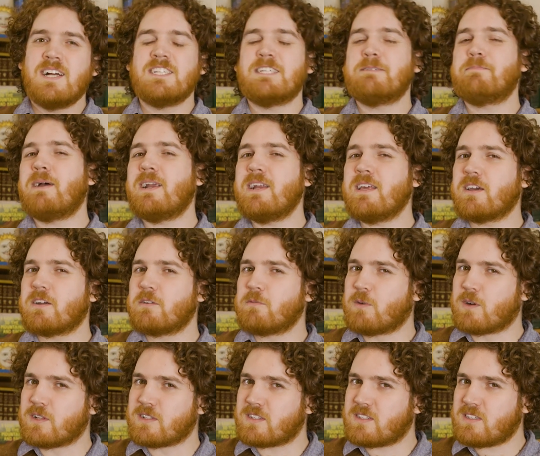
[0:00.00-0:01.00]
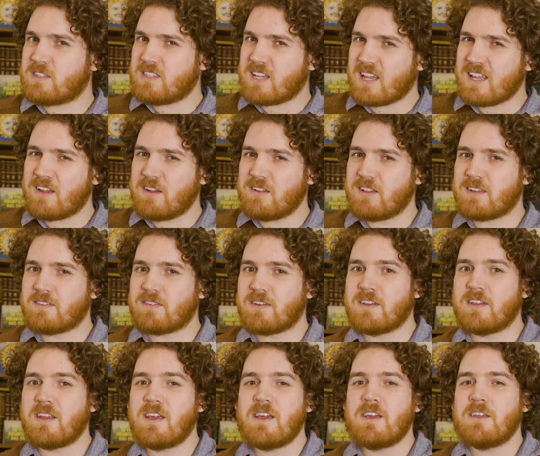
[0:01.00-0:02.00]
depending on what state you live
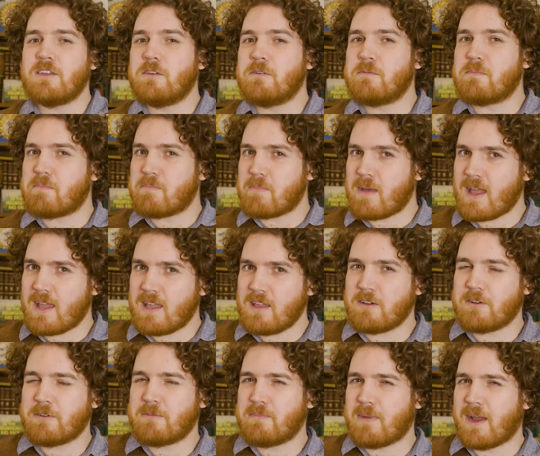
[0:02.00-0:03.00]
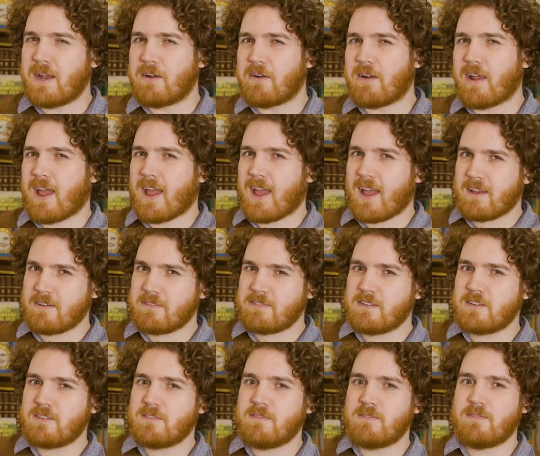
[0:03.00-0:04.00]
in, you may or may not have
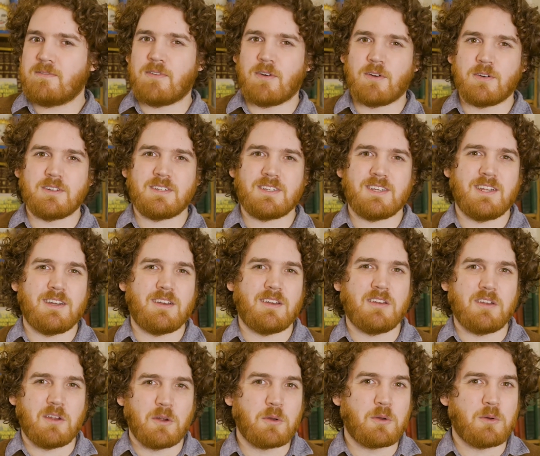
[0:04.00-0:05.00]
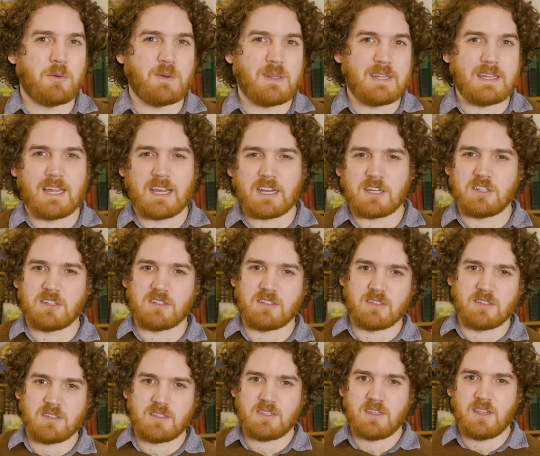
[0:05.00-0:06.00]
to vote in local
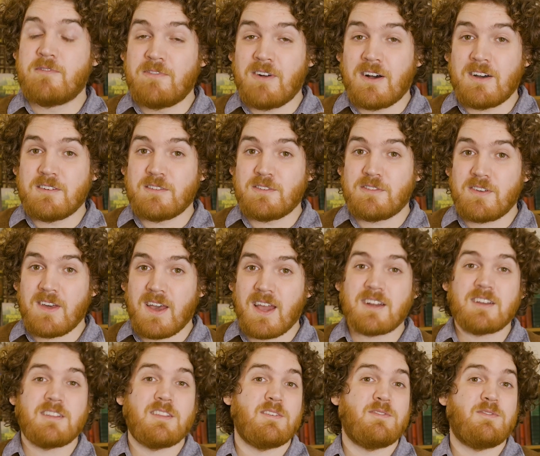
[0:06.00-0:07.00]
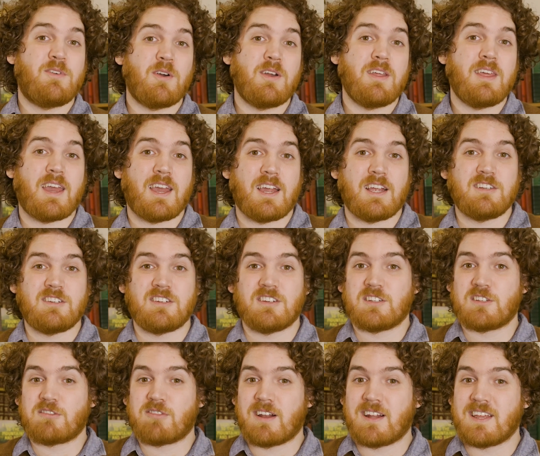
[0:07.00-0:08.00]
elections. Fun fact, the voting age in
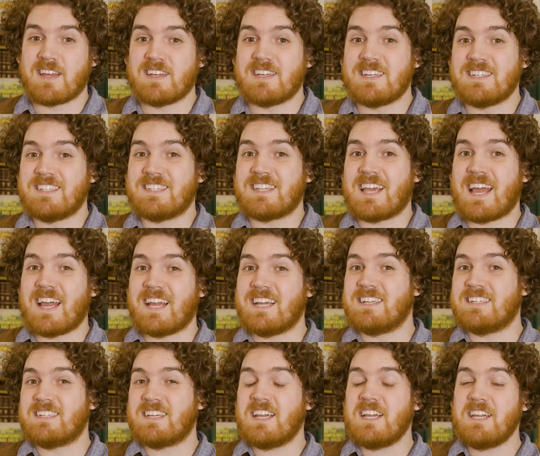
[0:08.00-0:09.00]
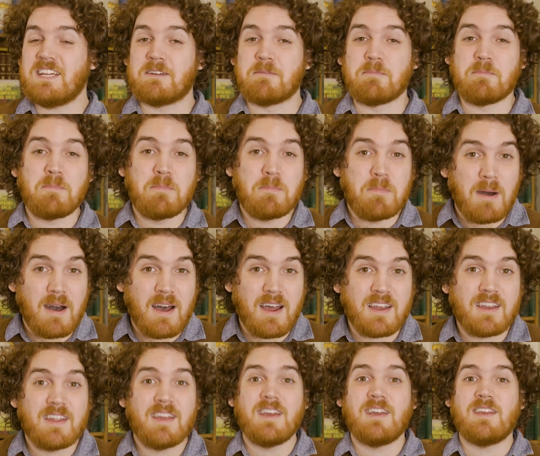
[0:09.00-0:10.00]
Australia is 18,
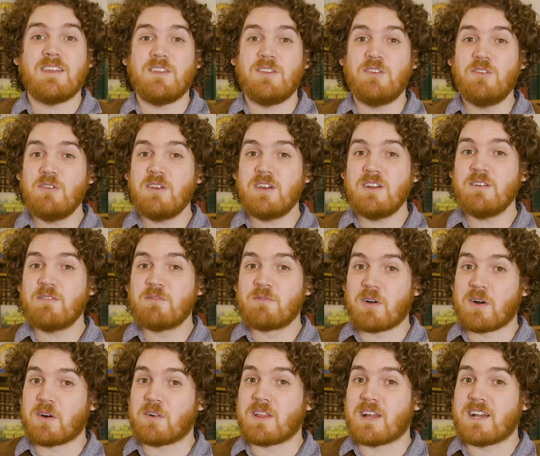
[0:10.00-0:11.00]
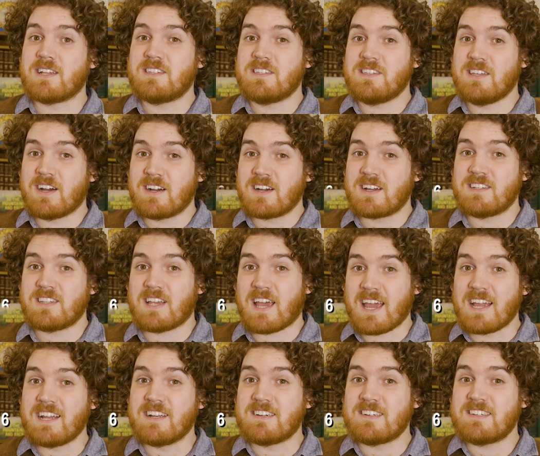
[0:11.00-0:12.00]
but you can enroll as young as
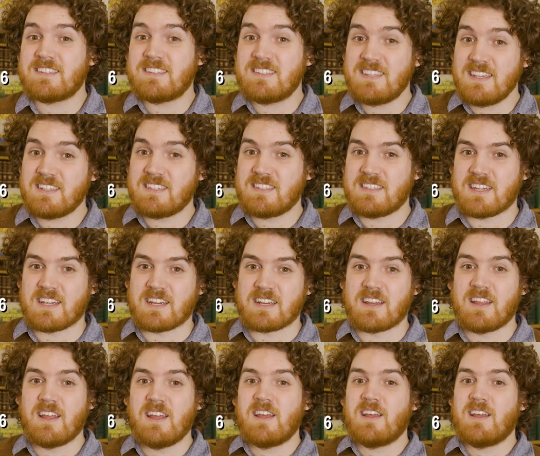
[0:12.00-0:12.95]
age 16,